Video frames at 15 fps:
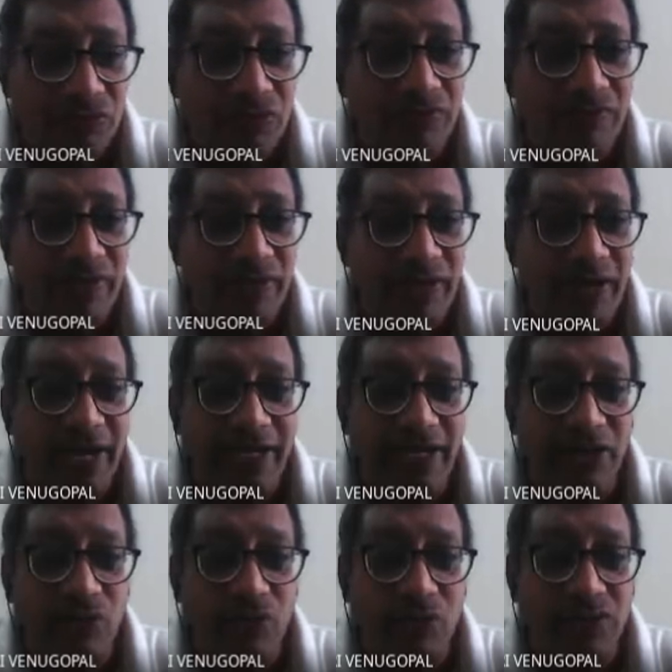So when I ran
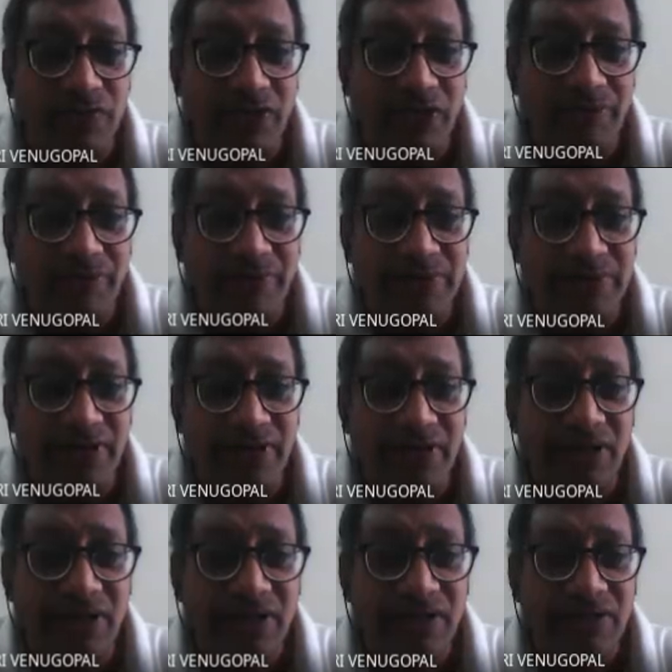it once, what happens
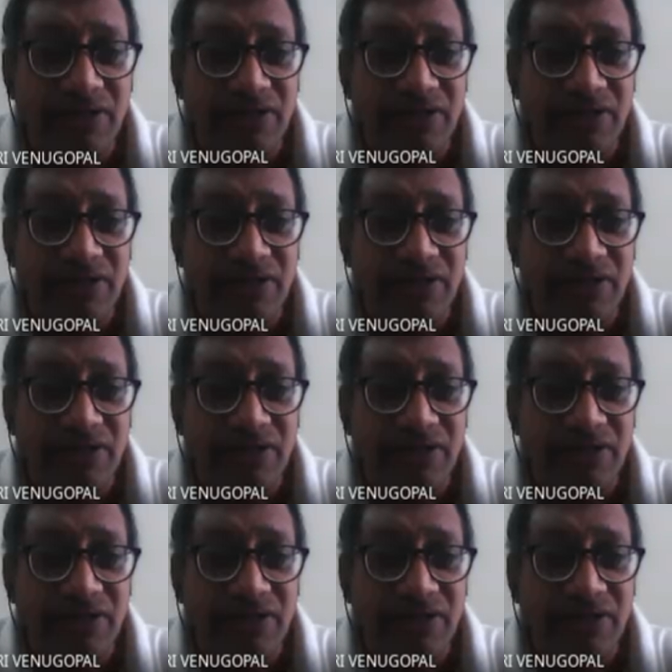there?